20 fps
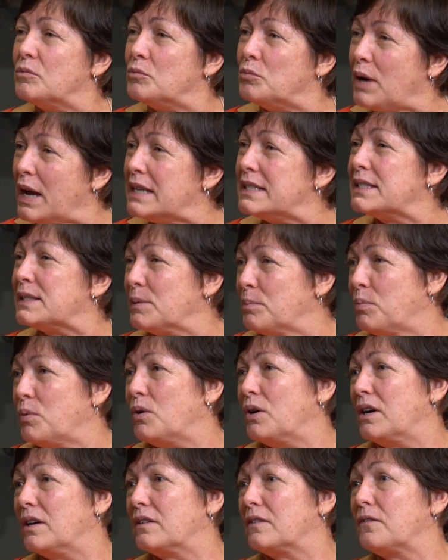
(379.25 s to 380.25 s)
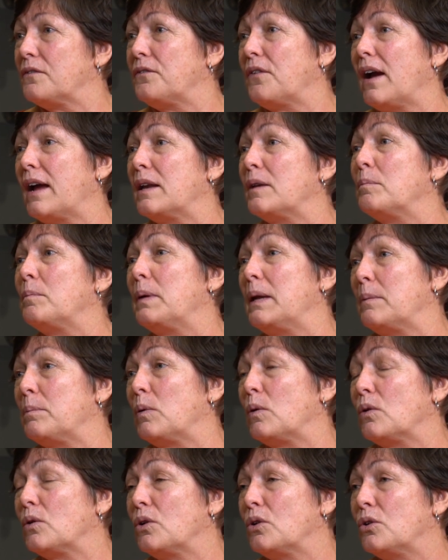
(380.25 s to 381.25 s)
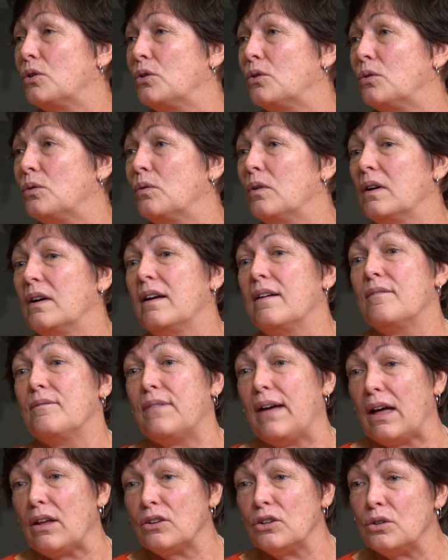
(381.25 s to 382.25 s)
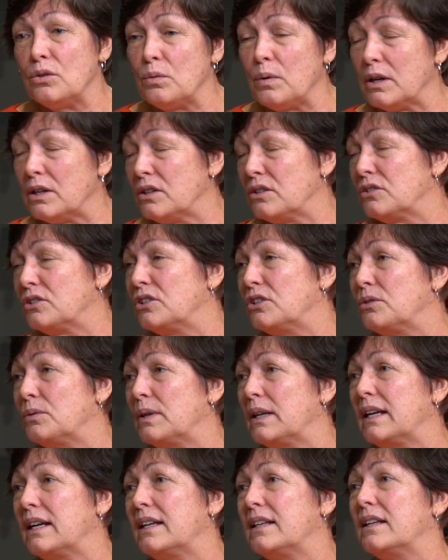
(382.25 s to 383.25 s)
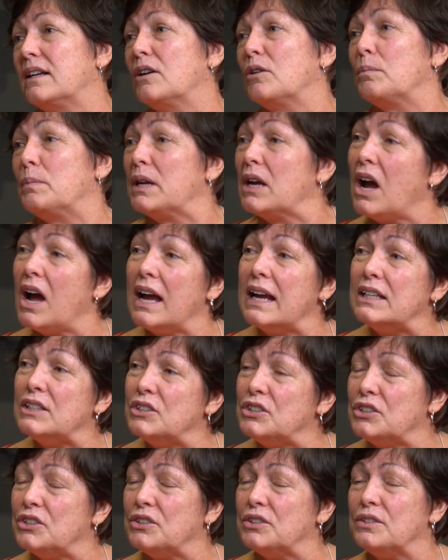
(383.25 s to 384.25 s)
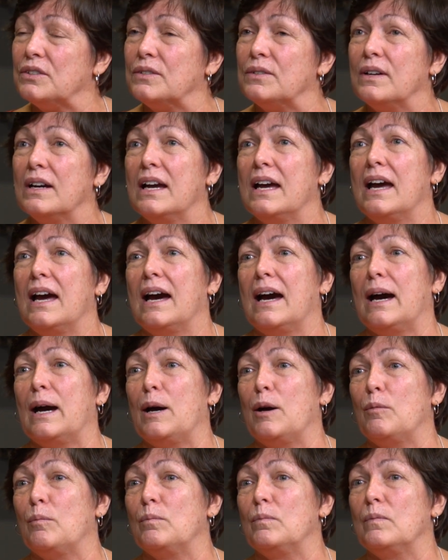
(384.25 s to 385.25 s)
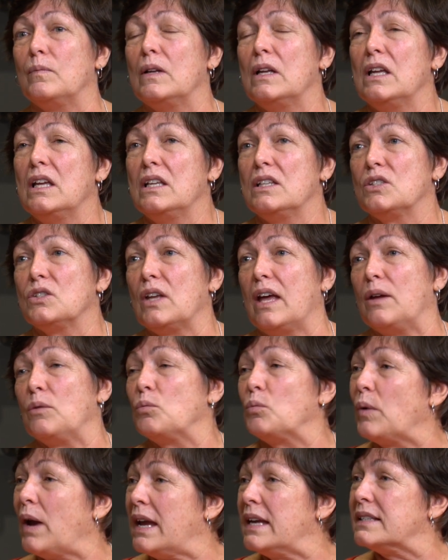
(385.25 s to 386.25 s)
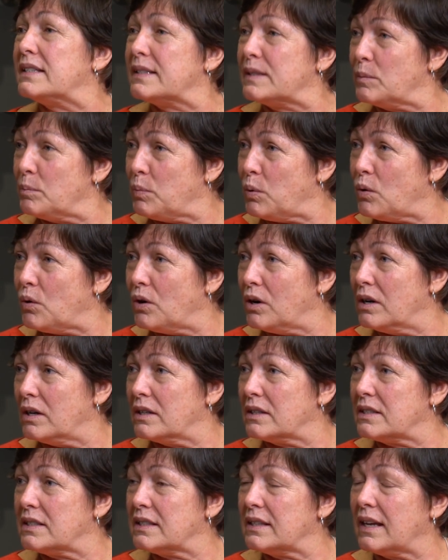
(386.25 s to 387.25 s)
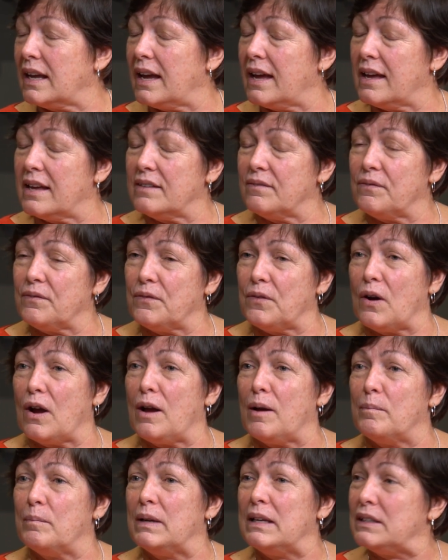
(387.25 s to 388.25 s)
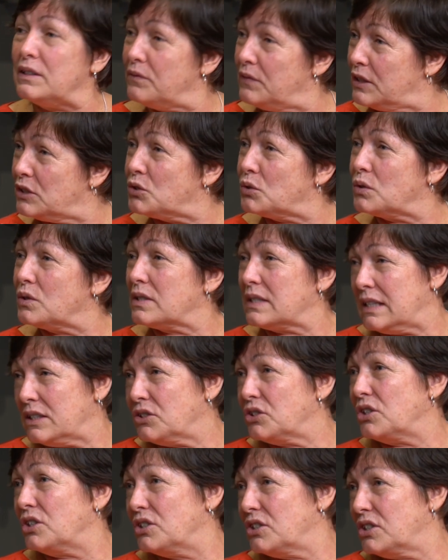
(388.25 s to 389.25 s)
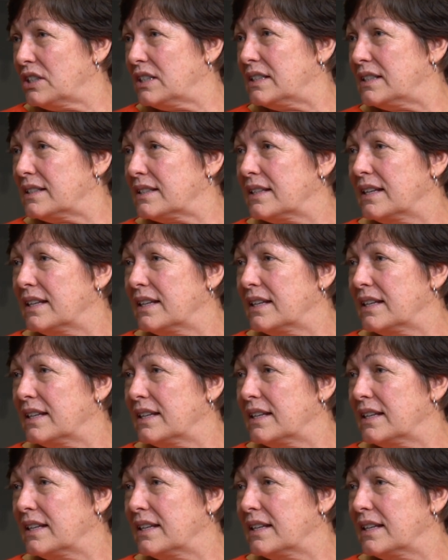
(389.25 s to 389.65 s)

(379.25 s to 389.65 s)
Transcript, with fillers: raise support, find people who value what you're doing, or behind you, um, and raise support from individuals and churches.